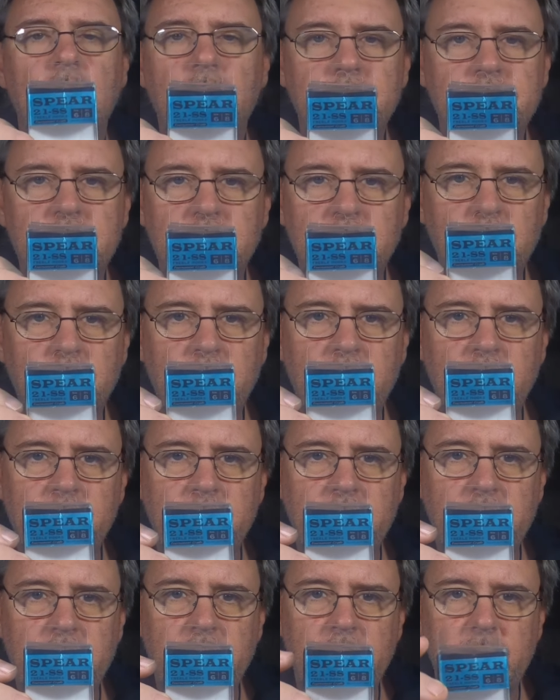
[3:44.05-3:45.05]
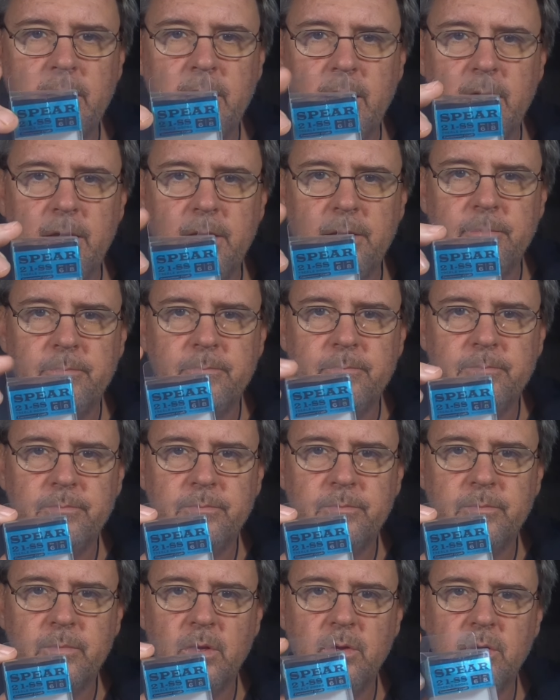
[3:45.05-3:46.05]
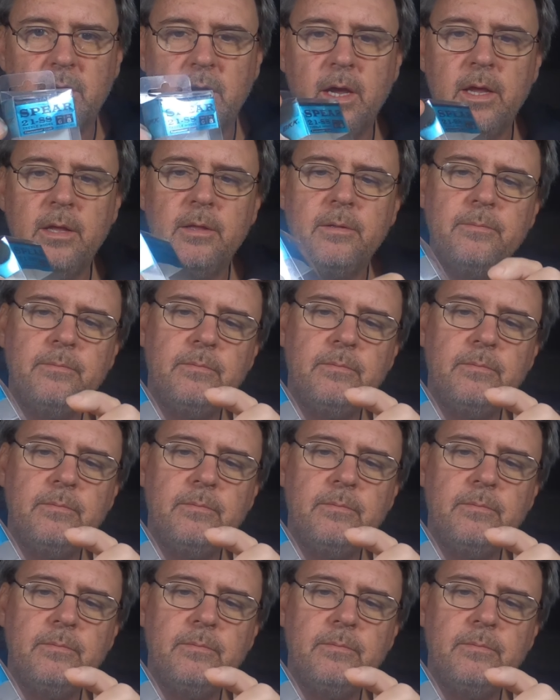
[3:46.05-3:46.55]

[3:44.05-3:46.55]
I'm still running BKK, okay?